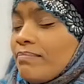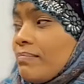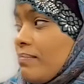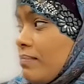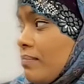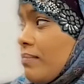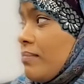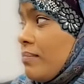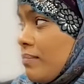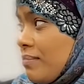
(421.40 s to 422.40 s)

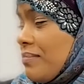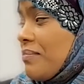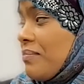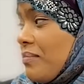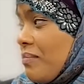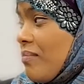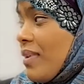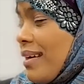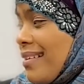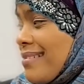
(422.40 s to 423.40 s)

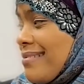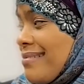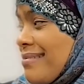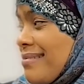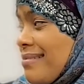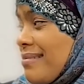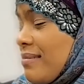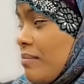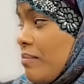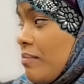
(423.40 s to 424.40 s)

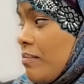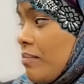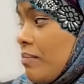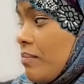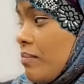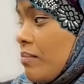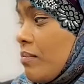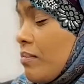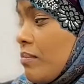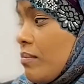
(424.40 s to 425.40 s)

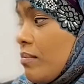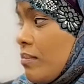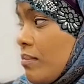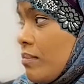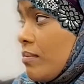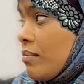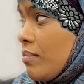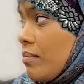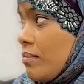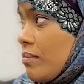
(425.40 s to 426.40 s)

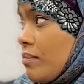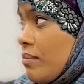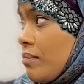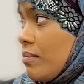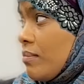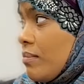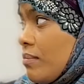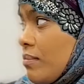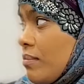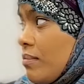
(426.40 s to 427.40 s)

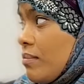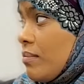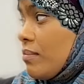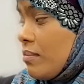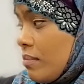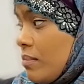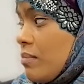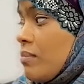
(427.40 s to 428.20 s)
No words are spoken by the person on screen.